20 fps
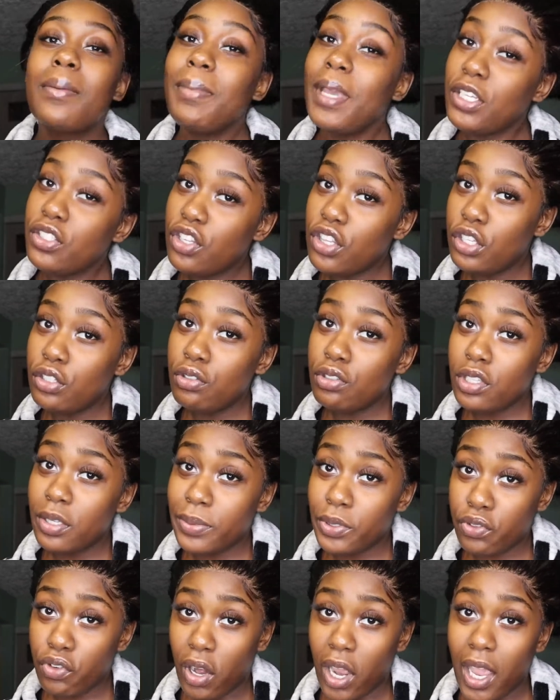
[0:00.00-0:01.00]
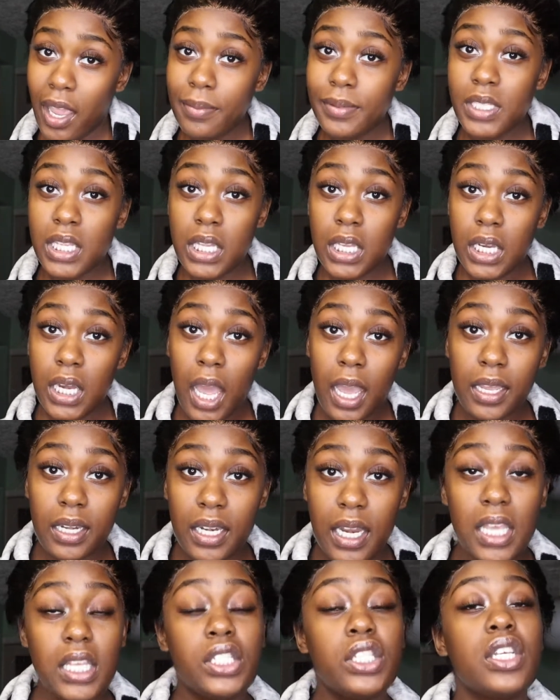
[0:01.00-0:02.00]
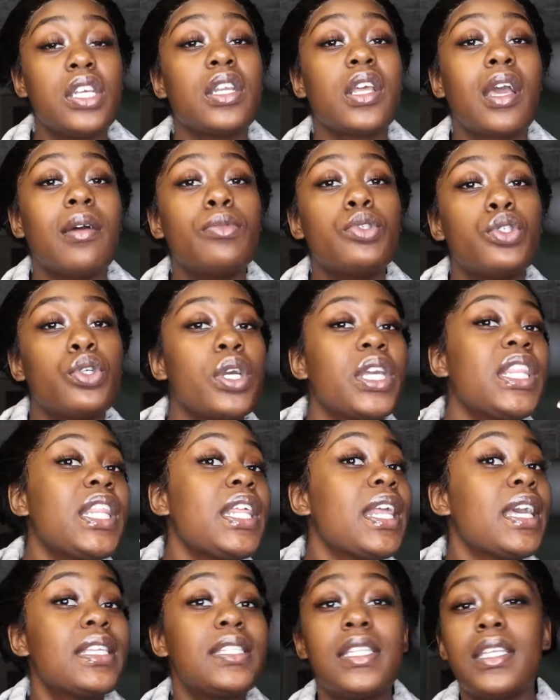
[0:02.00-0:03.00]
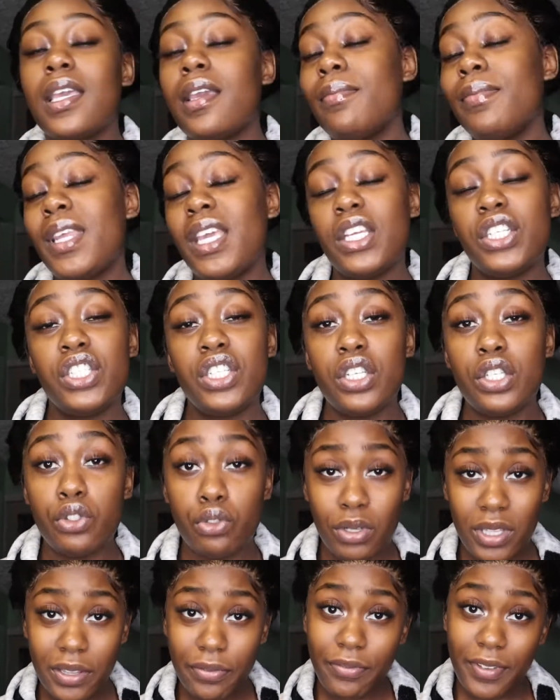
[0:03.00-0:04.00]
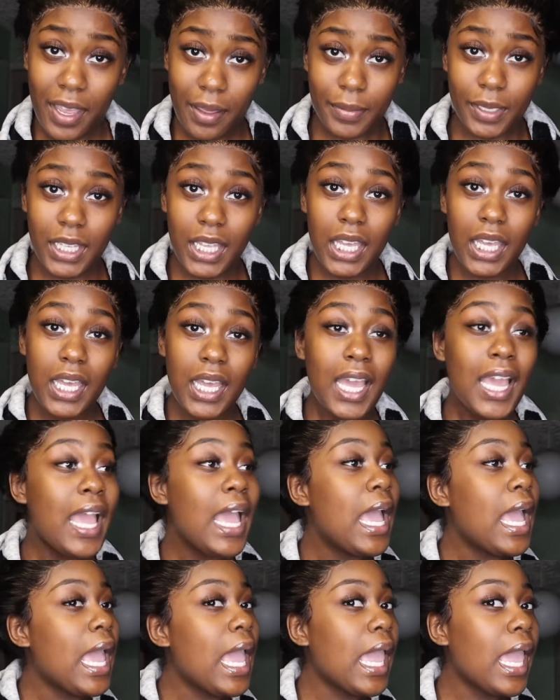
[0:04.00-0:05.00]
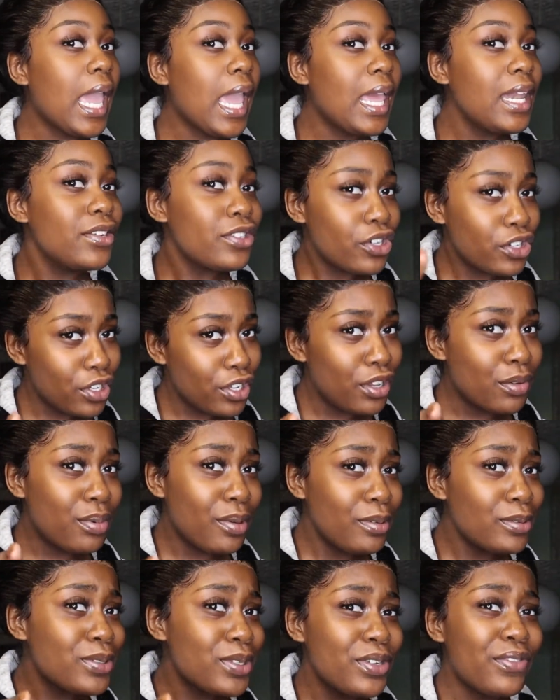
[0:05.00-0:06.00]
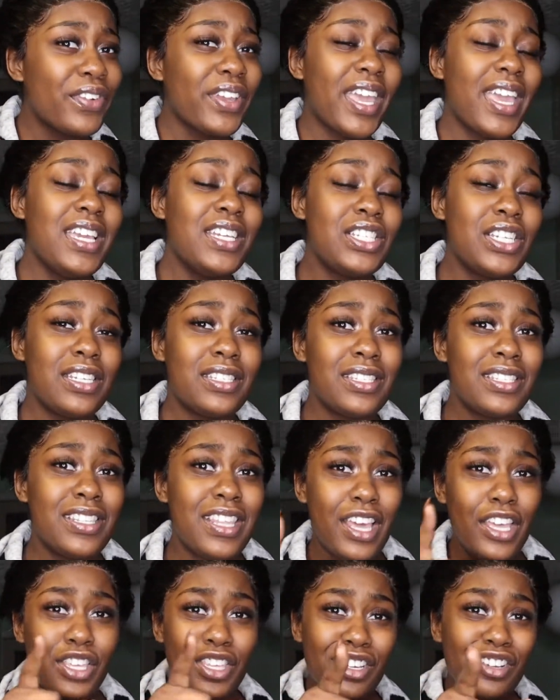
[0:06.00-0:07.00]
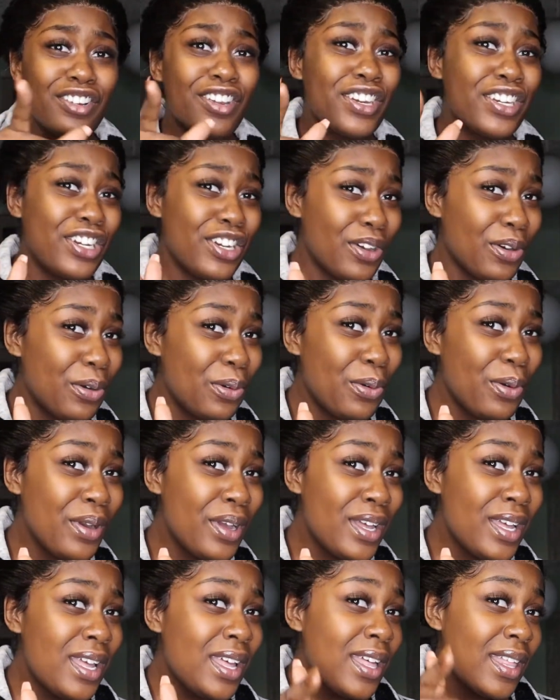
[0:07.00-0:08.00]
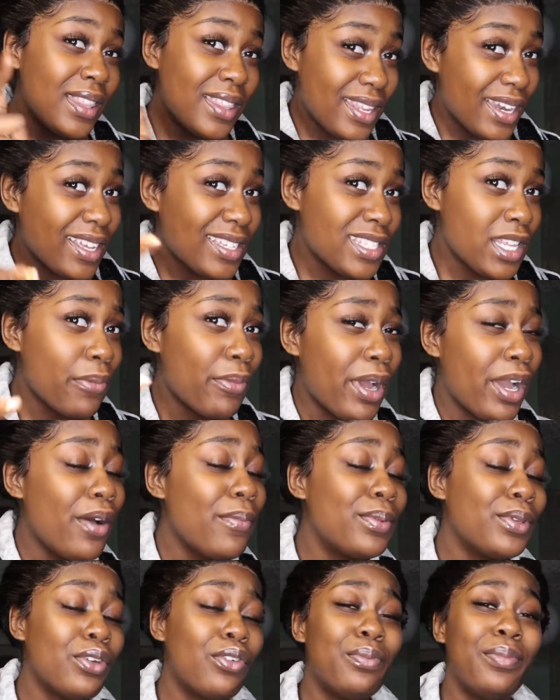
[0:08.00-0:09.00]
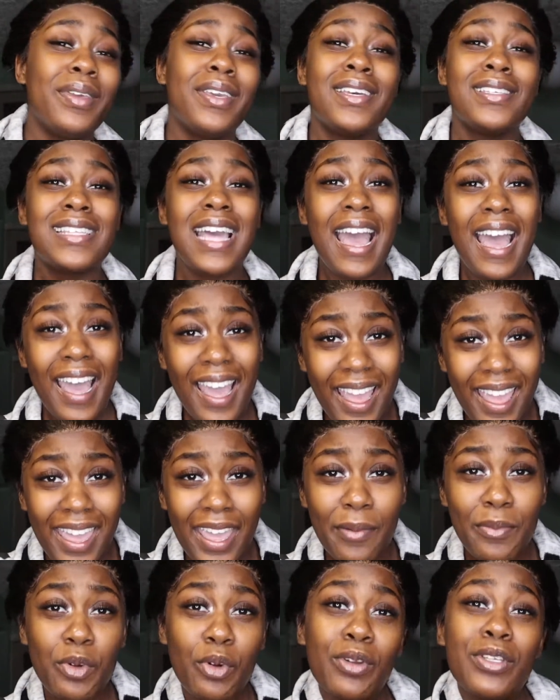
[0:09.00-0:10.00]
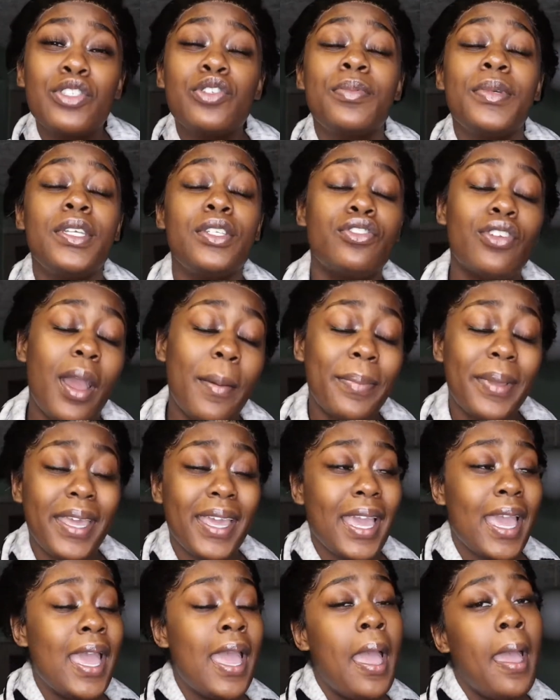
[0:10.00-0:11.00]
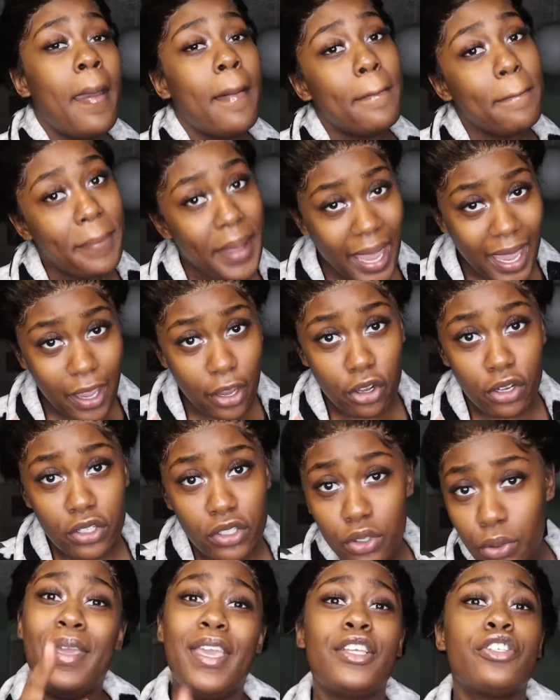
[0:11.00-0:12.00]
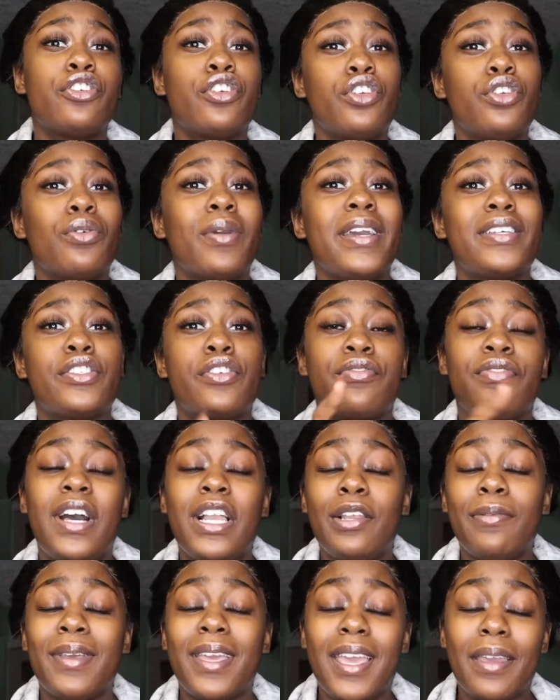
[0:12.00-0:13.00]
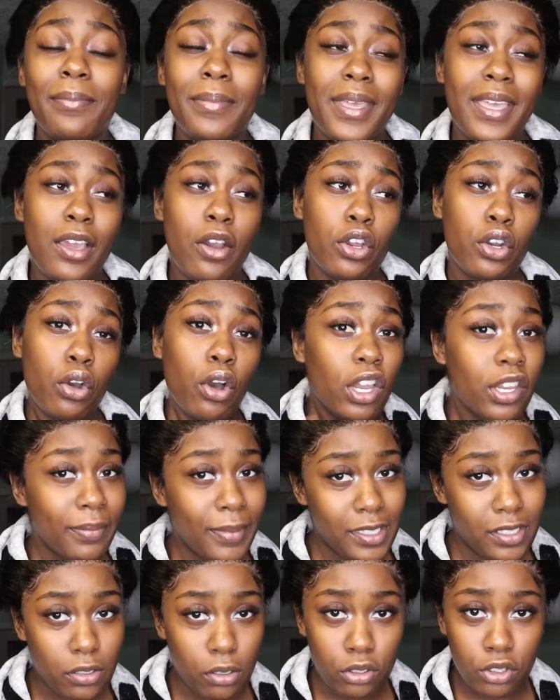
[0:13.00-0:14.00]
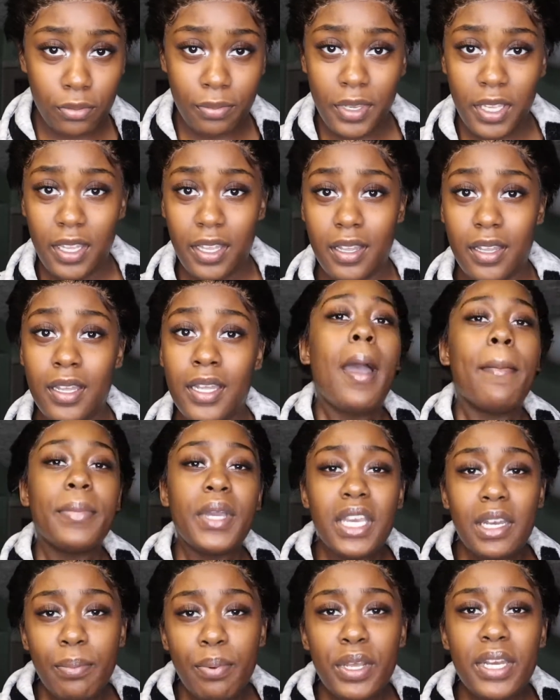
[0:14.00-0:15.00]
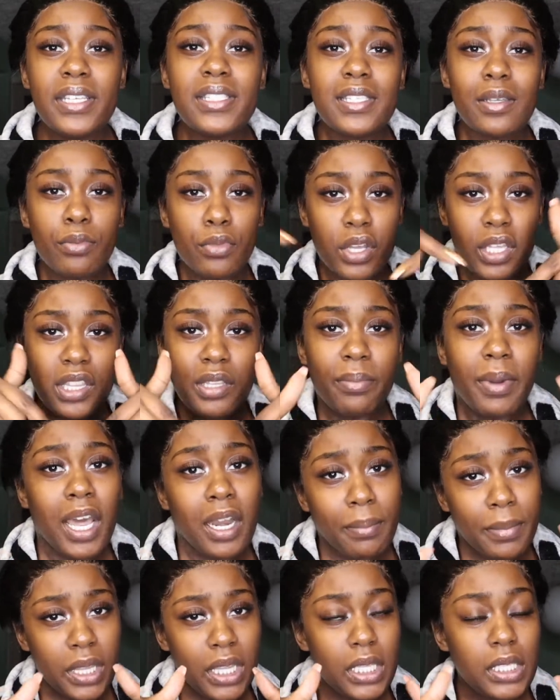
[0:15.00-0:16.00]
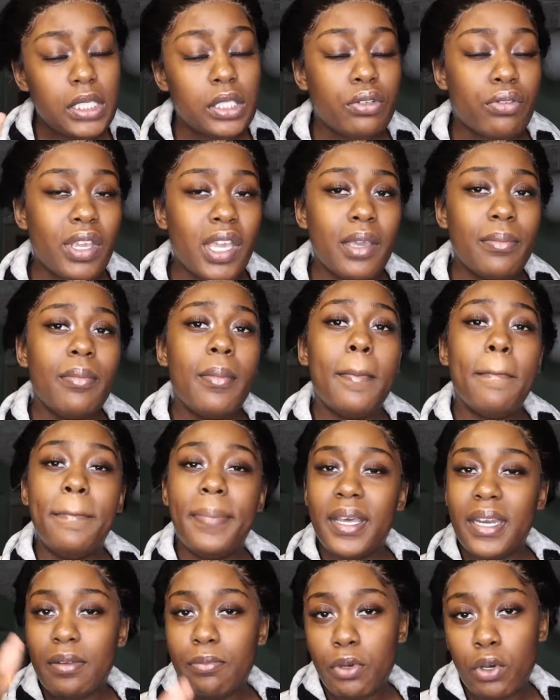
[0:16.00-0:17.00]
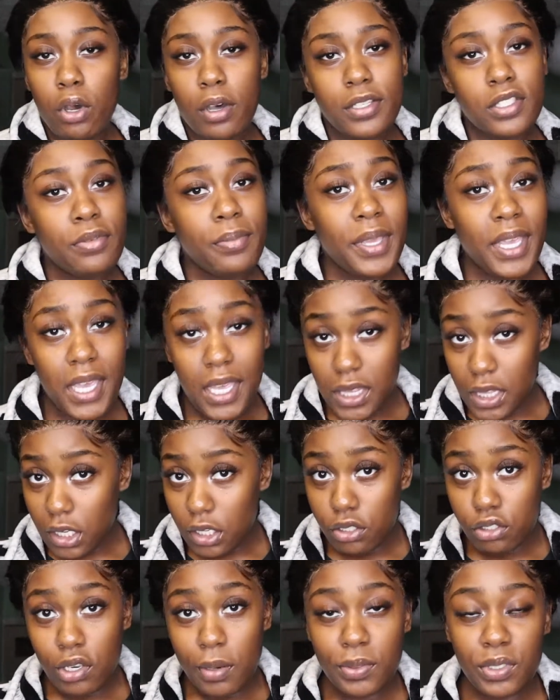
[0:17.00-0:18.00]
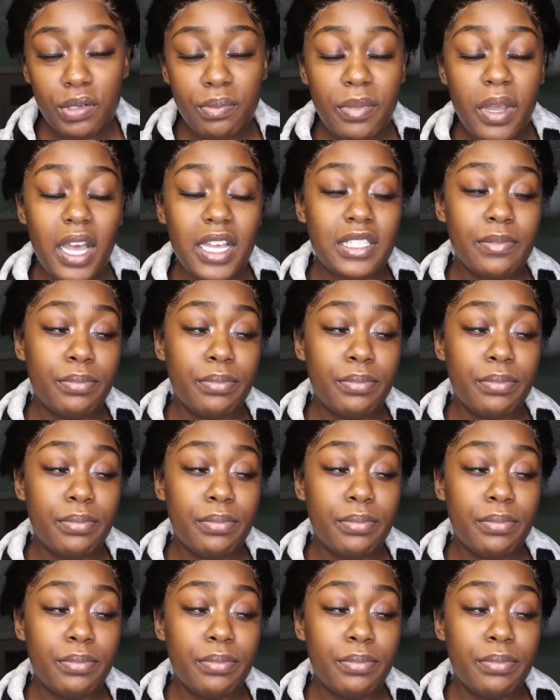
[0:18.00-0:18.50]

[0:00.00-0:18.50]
Make sure that you subscribe to the N O K Nation. Come join the Next to Kim Nation, join the family, and turn on your post notifications so that you're gonna know the next time I upload, because I am going to be dropping bangers. Make sure you guys are following me on all of my social media. I'm gonna put it somewhere at the bottom of this screen, but it will also be in the description box